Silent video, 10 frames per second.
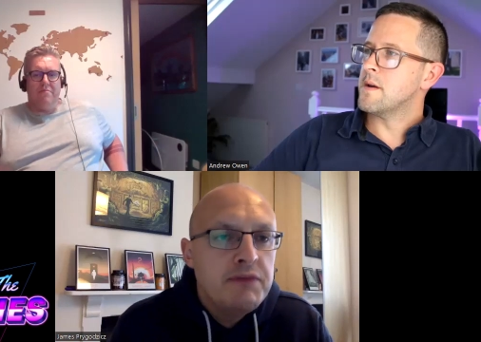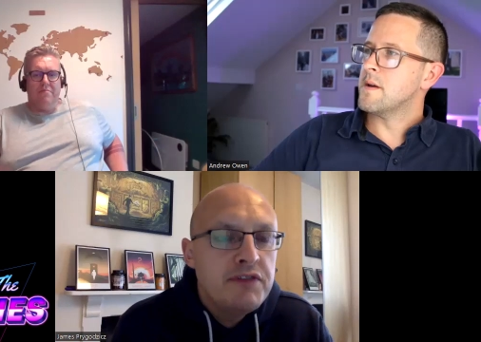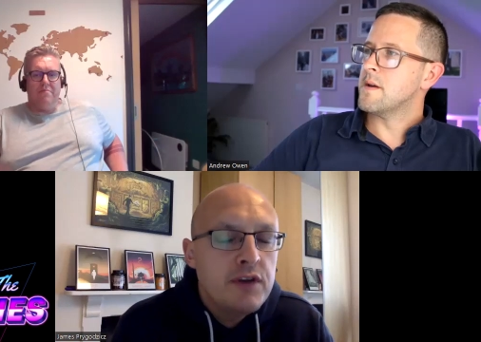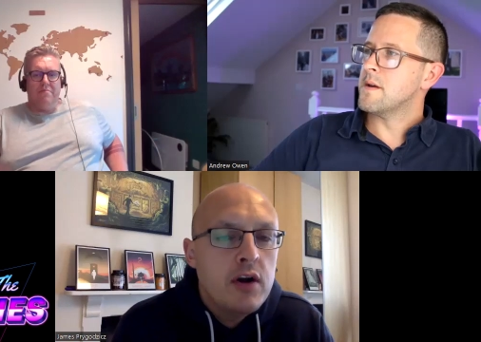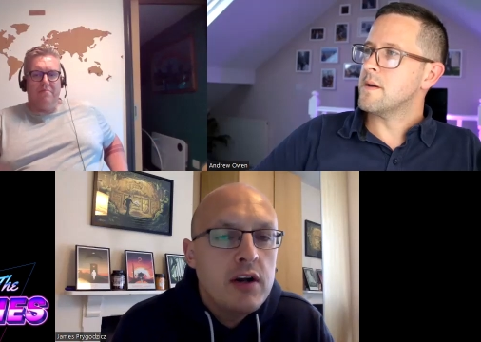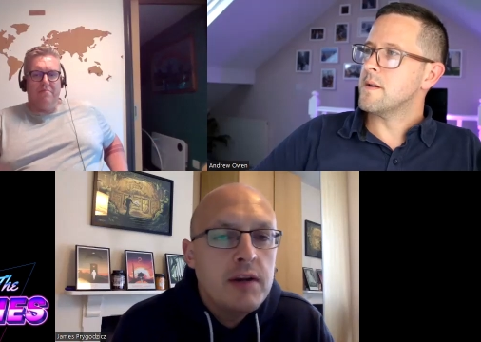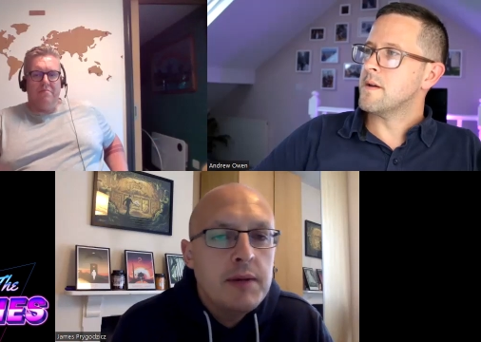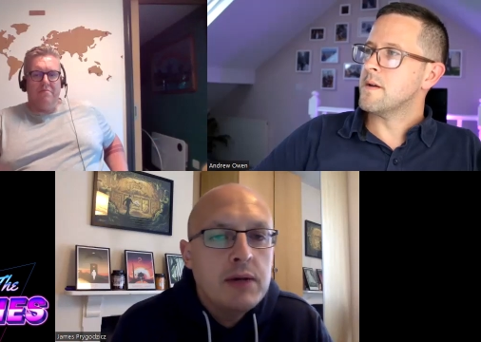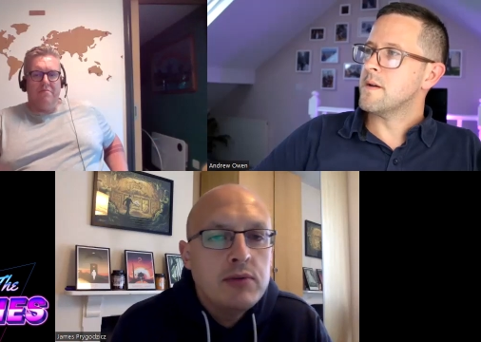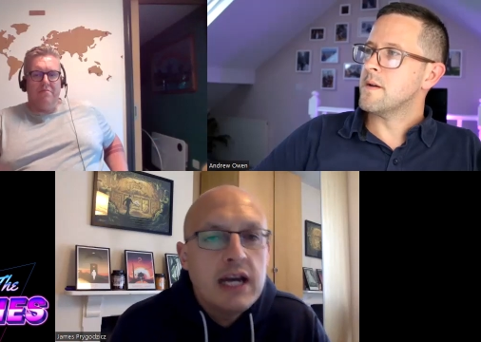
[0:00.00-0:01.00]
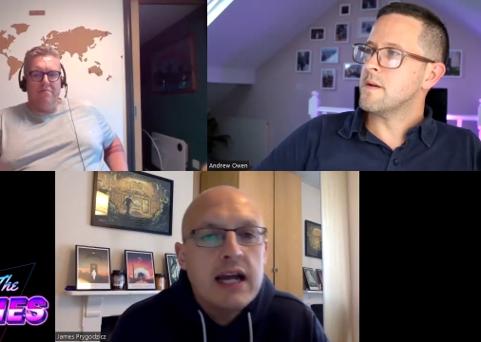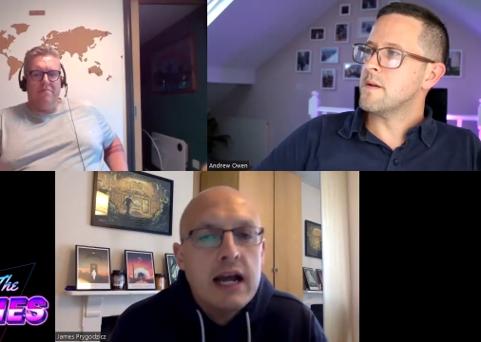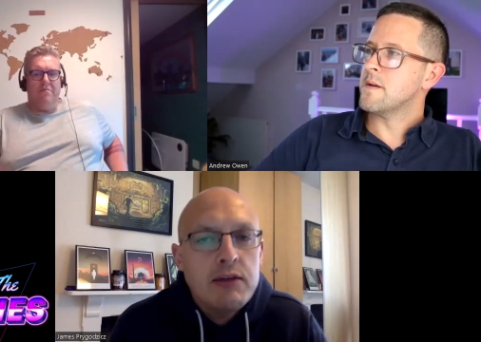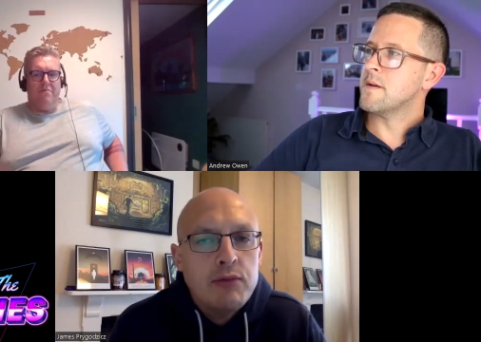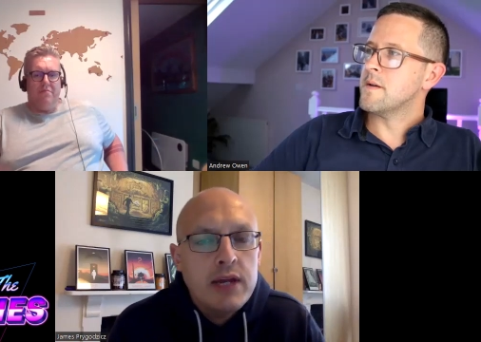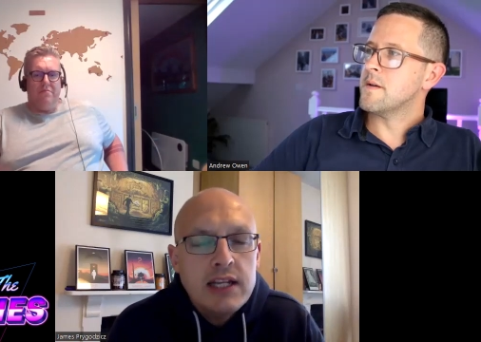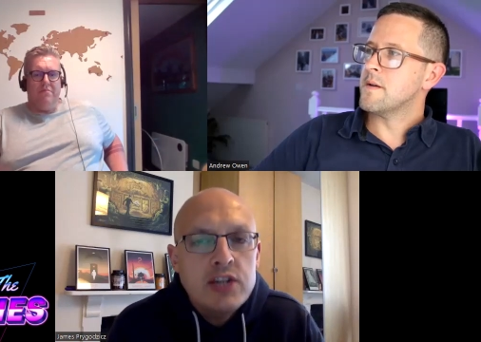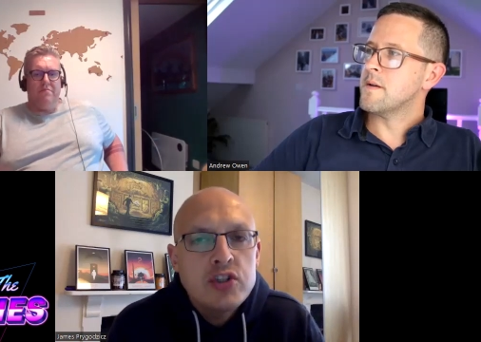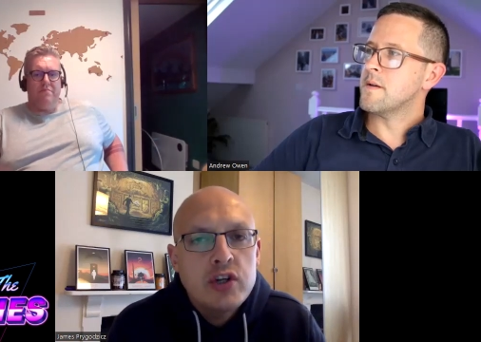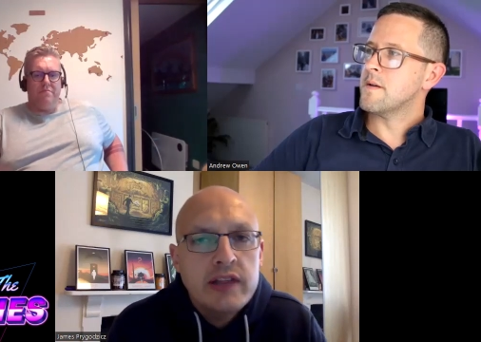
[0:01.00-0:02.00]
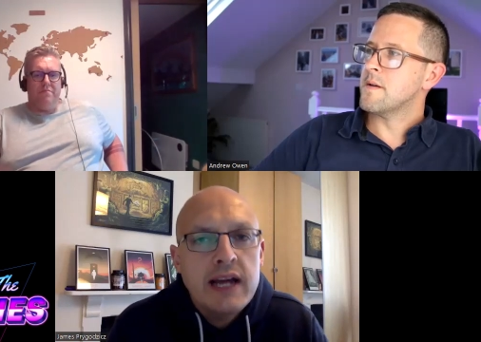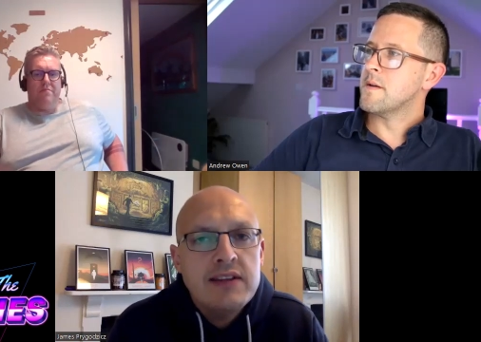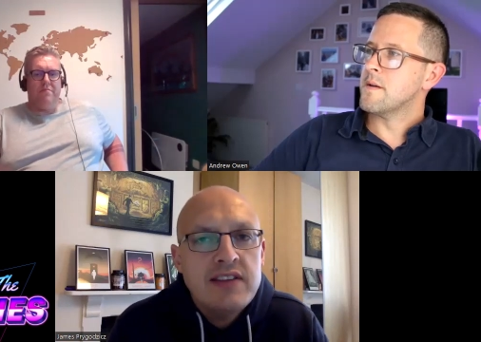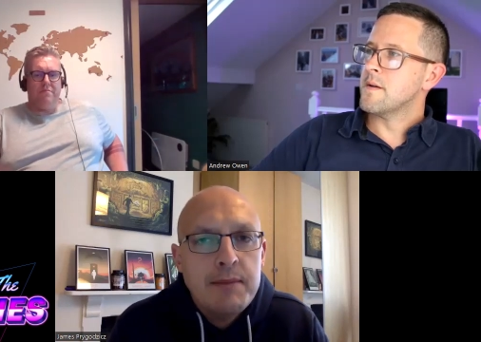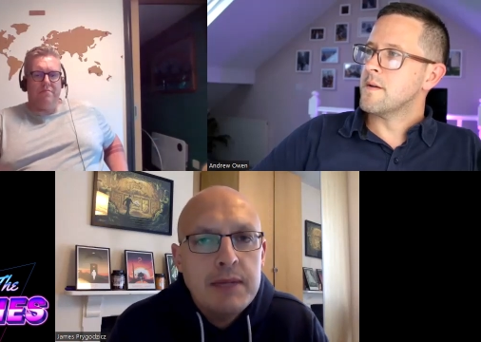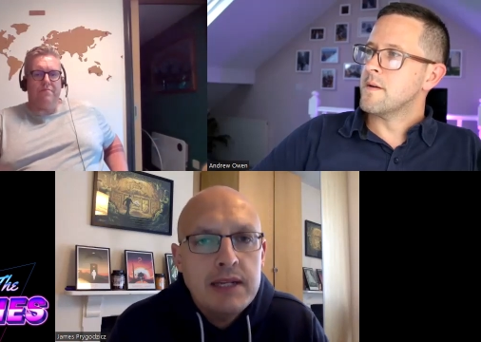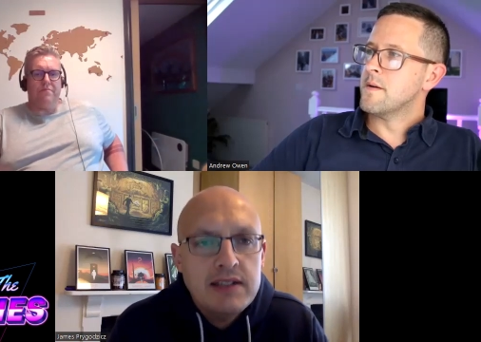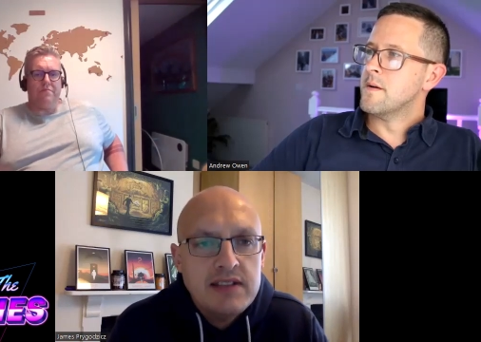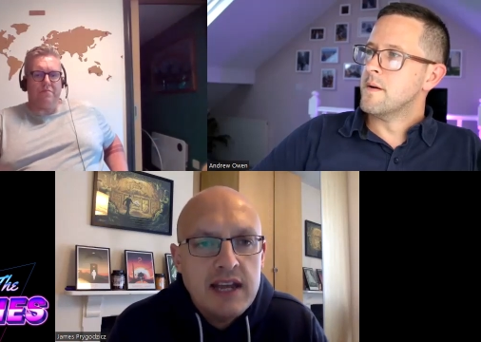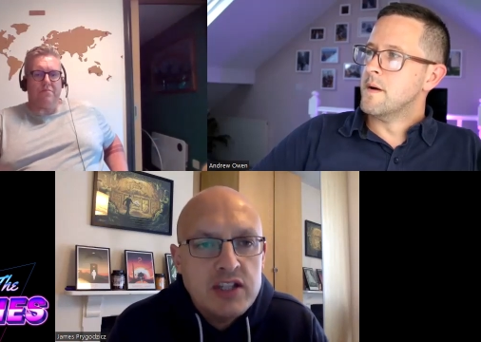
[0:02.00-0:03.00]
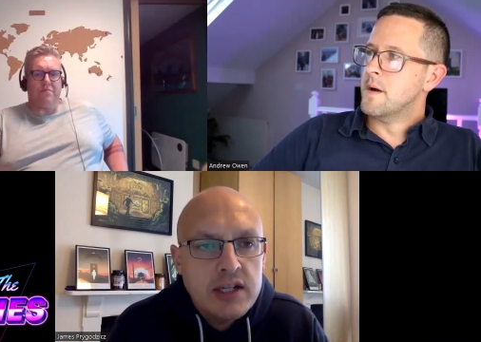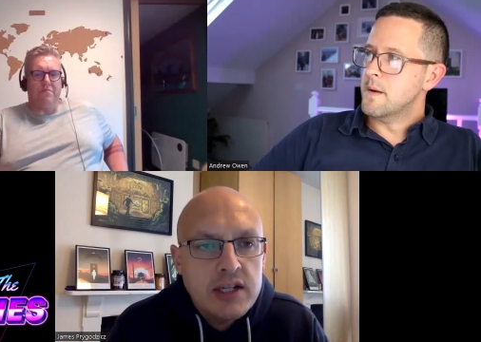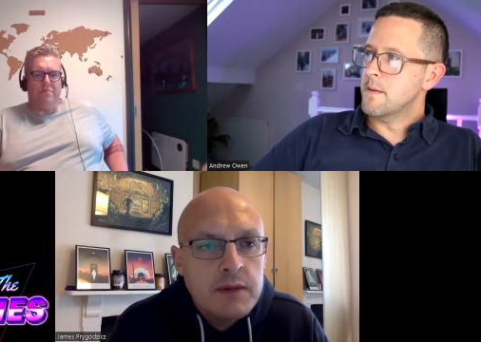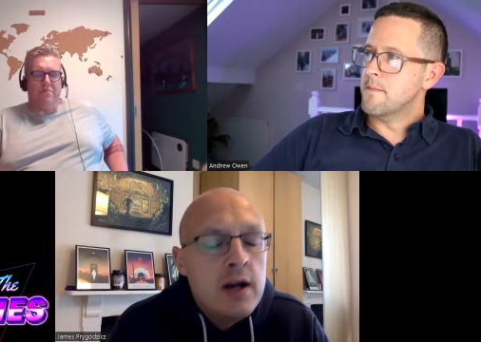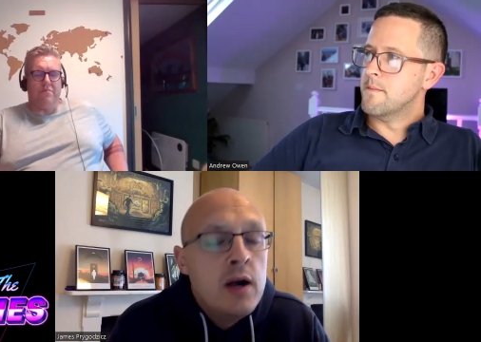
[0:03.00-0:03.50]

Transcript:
Speaker 1: forgotten about. That I really enjoy that ten minute section.